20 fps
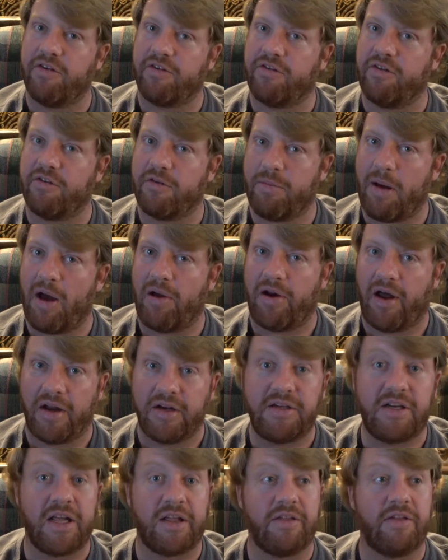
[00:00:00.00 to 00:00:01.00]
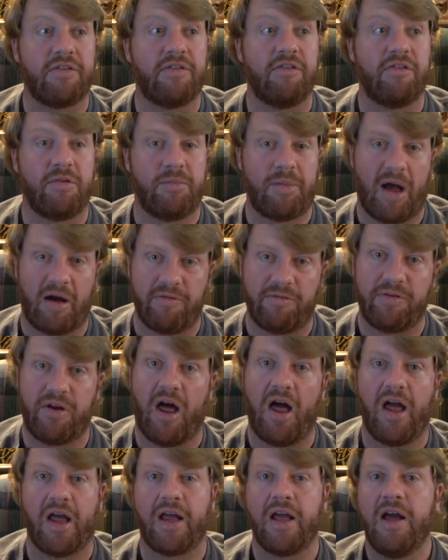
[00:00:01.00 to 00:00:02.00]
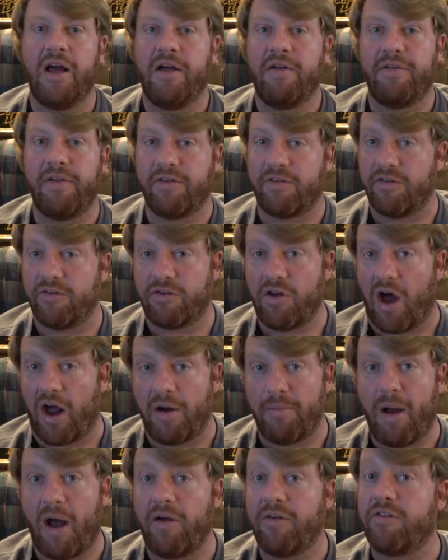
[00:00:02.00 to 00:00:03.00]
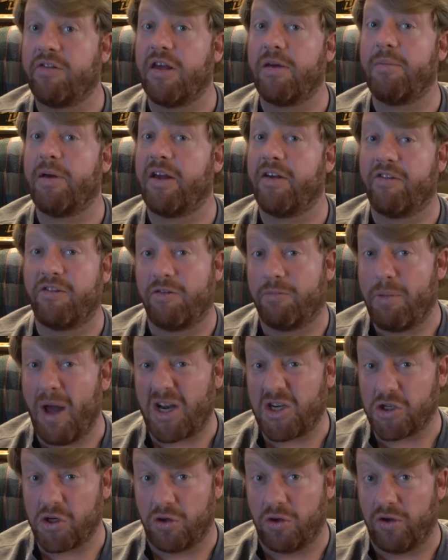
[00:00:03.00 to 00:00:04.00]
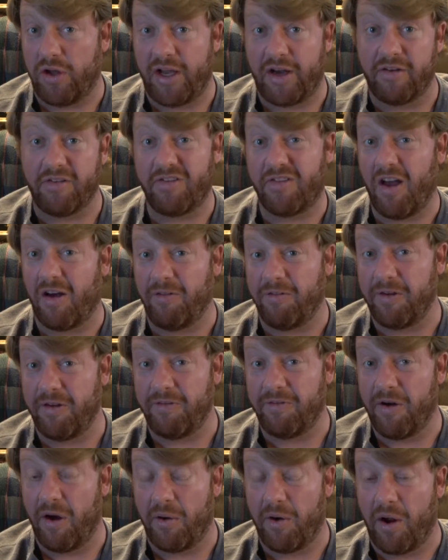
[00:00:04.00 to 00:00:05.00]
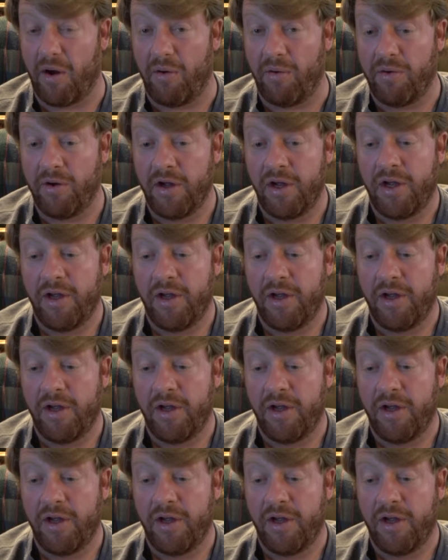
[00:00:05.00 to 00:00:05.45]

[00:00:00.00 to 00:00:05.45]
this is about hunting, this is about flying, this is not about seeming special in a selfie photo.